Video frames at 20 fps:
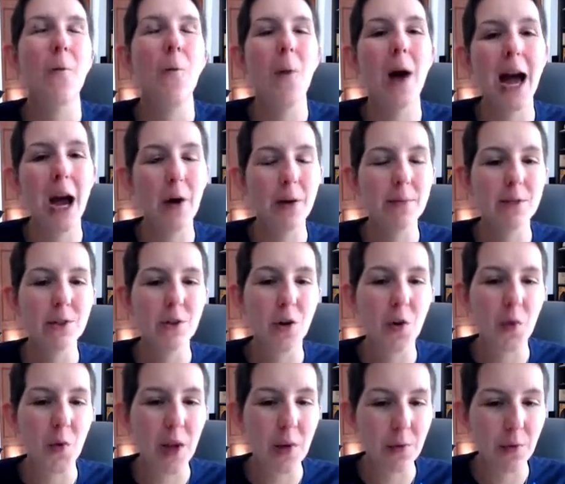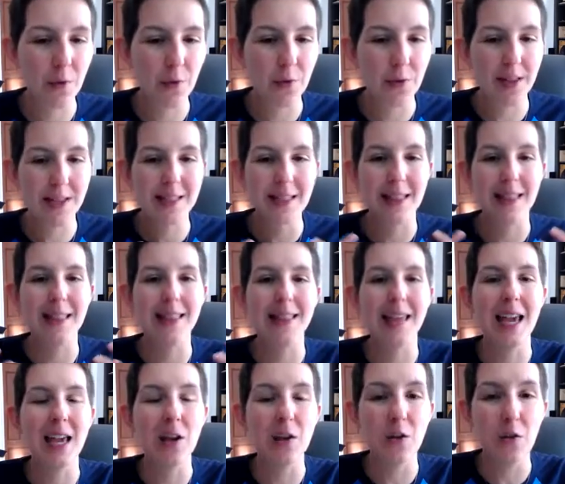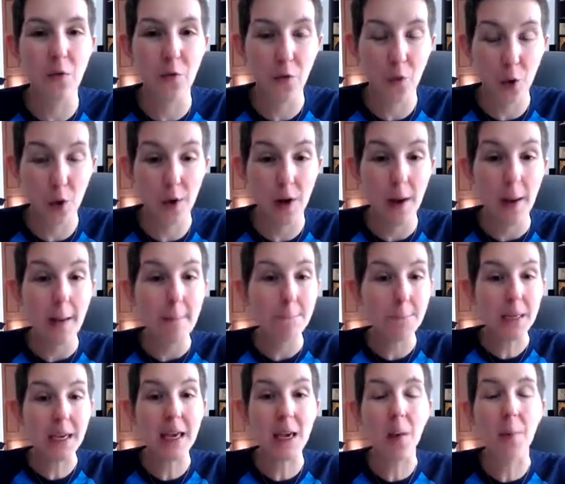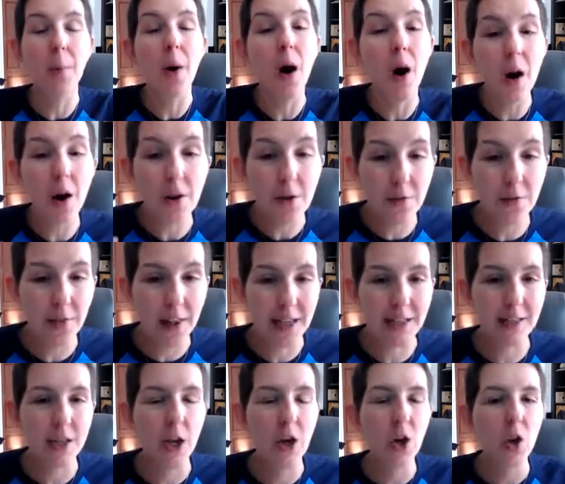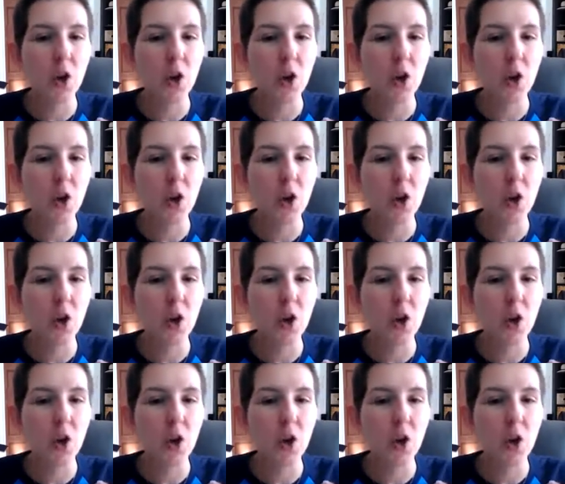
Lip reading: wow, I'm so grateful for this and thank you for being a part of this,